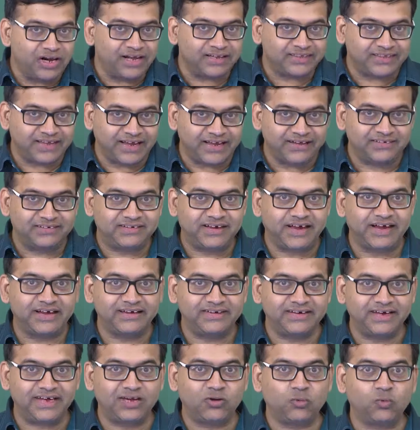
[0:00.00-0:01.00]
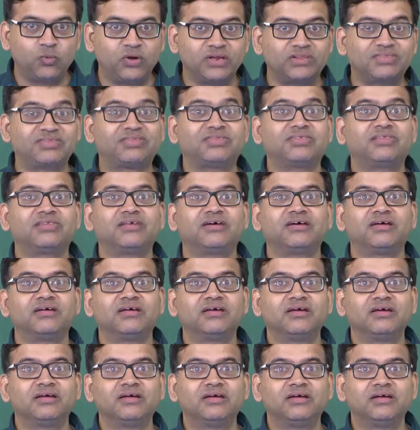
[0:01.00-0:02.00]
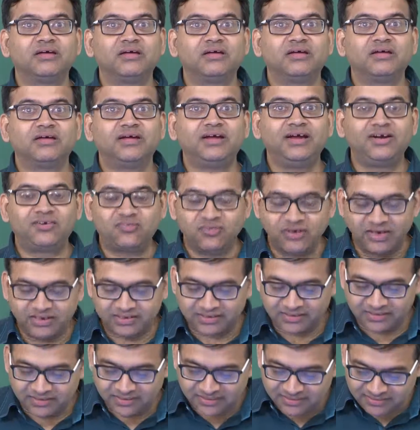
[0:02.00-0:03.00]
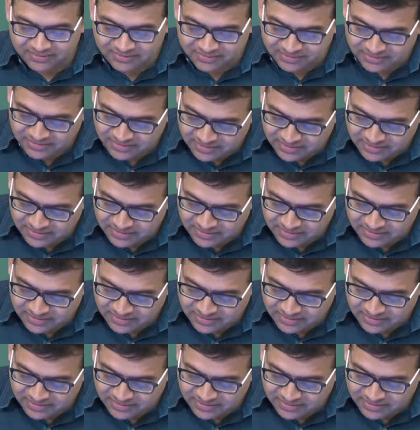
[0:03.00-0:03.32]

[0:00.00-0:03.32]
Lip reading: thing changing with iteration is